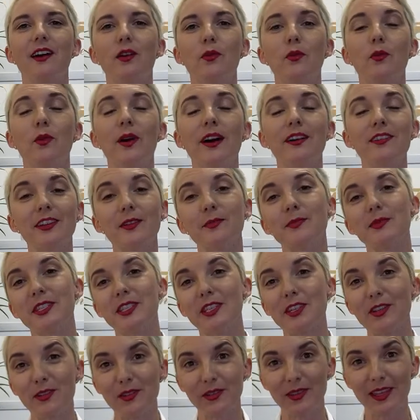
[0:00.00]
Welcome
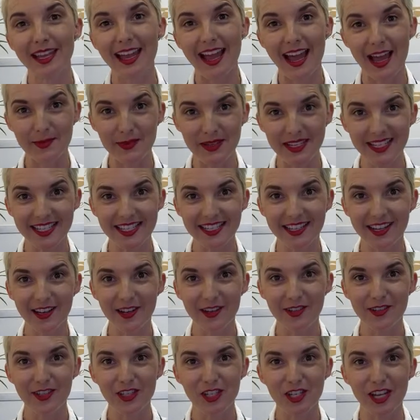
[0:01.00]
to the Abingdon
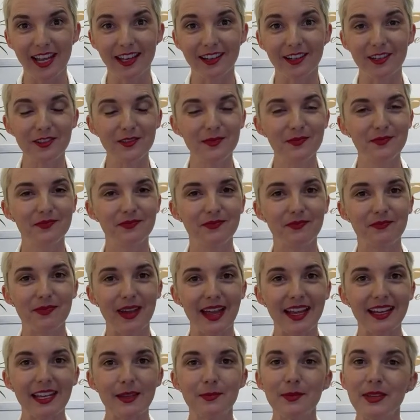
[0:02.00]
Co channel.
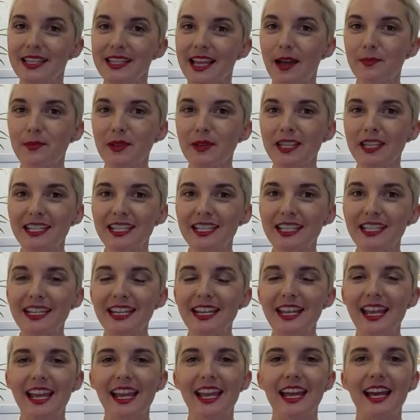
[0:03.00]
My name is Abingdon,
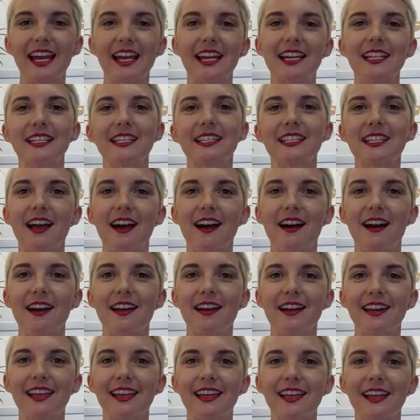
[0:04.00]
and
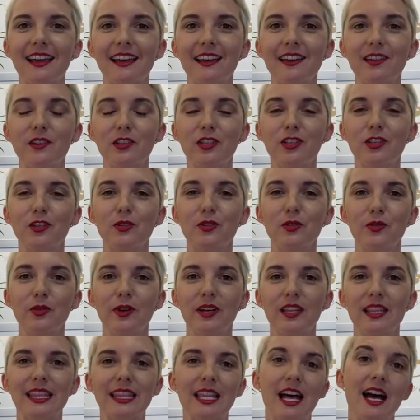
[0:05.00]
I do
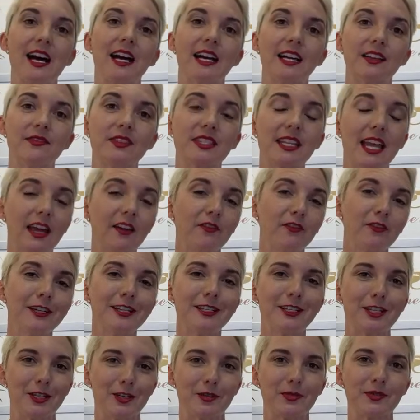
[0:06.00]
lives every
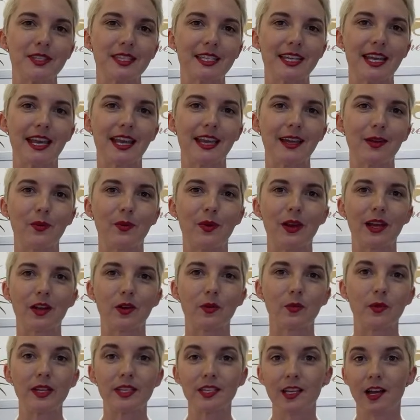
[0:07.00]
Tuesday where
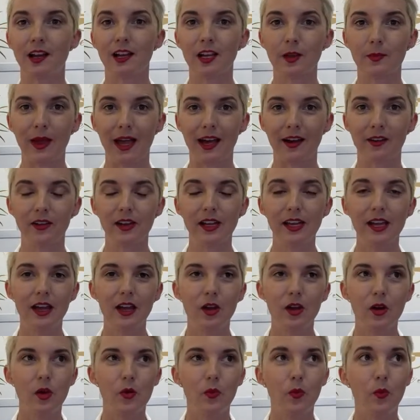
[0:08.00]
we talk about
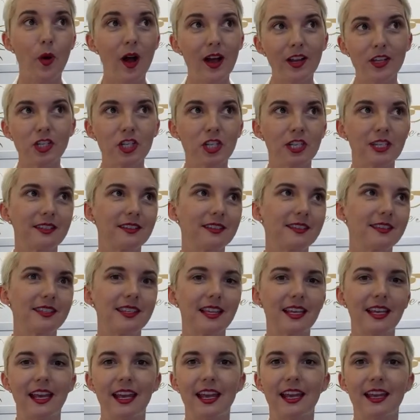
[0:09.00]
watches,
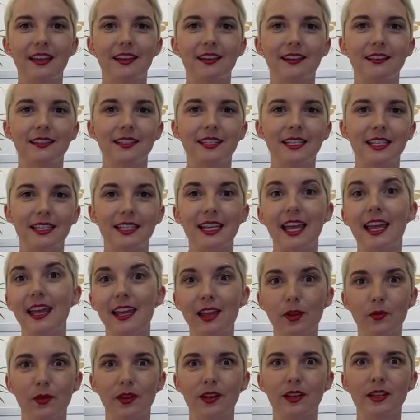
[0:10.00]
and today
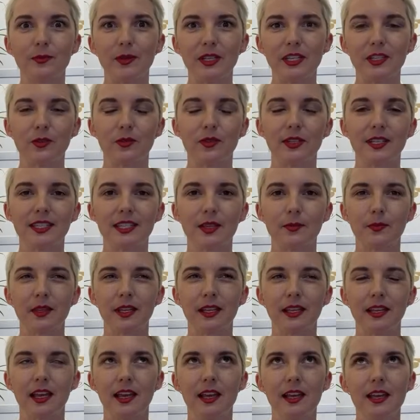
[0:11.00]
we're going to be doing
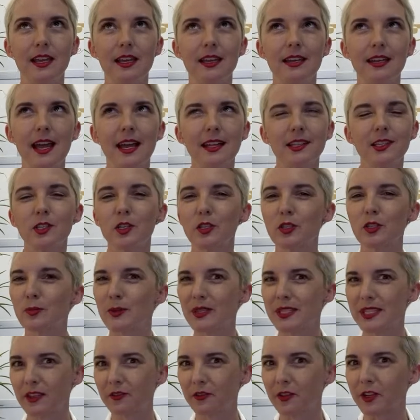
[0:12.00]
something not so
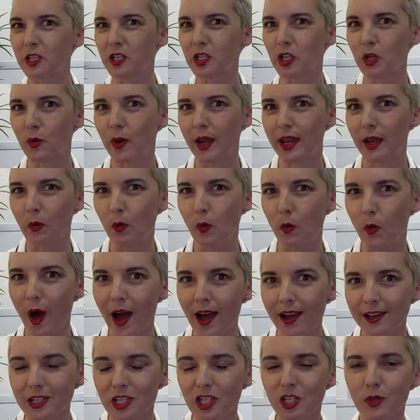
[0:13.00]
specific to a
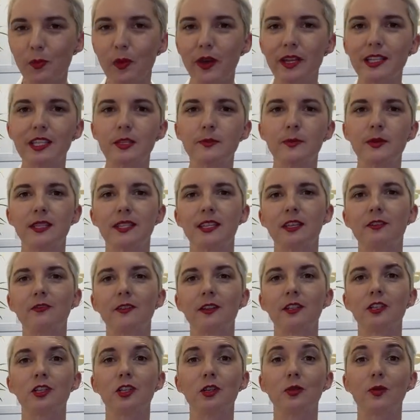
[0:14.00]
watch, but specific
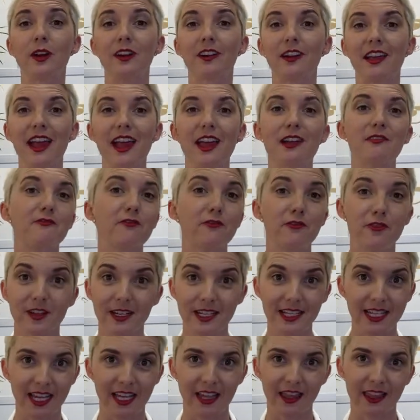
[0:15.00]
to our
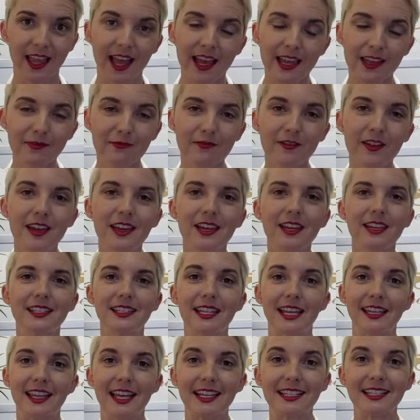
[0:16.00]
everyday life,
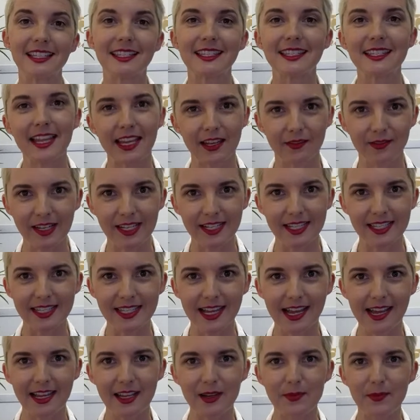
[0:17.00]
daylight savings
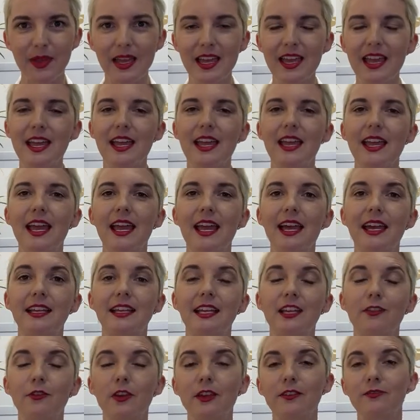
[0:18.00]
time. And if
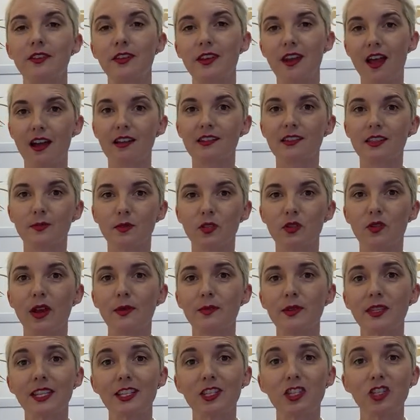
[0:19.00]
you have not subscribed to
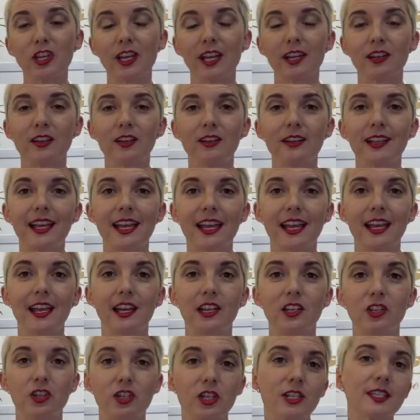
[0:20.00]
this channel and
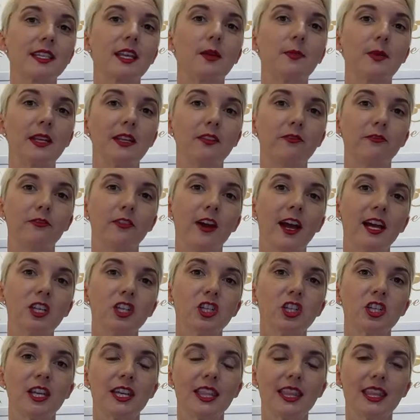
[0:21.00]
you're just coming in
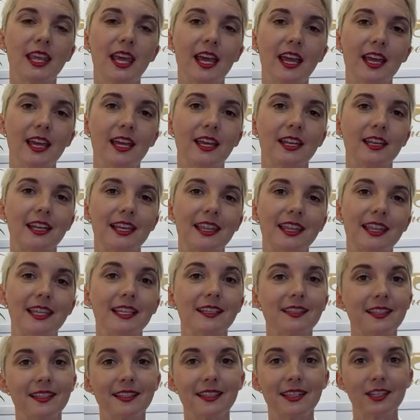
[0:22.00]
fresh, then this
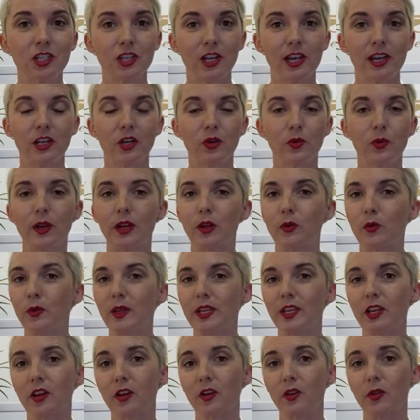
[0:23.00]
is the channel where we
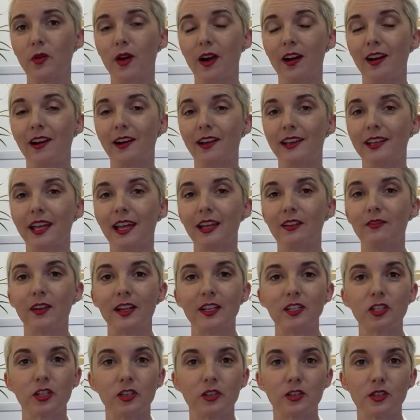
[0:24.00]
go on
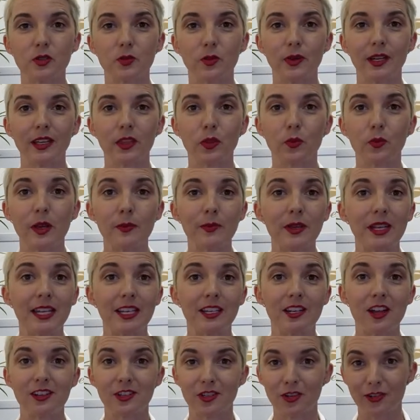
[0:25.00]
adventures with women in
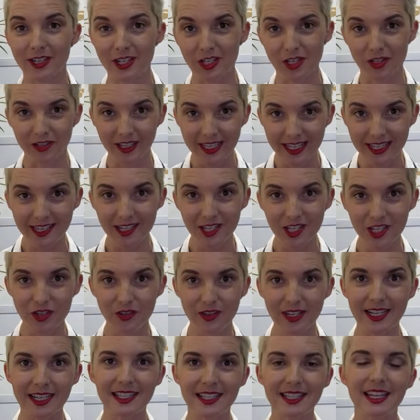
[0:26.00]
non-traditional
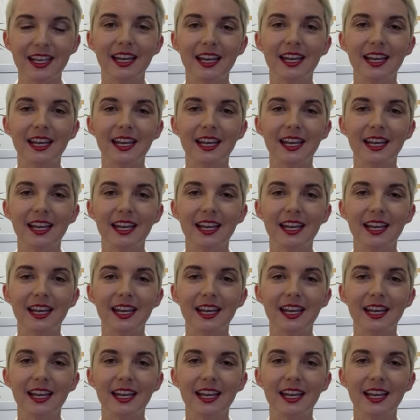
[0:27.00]
industries.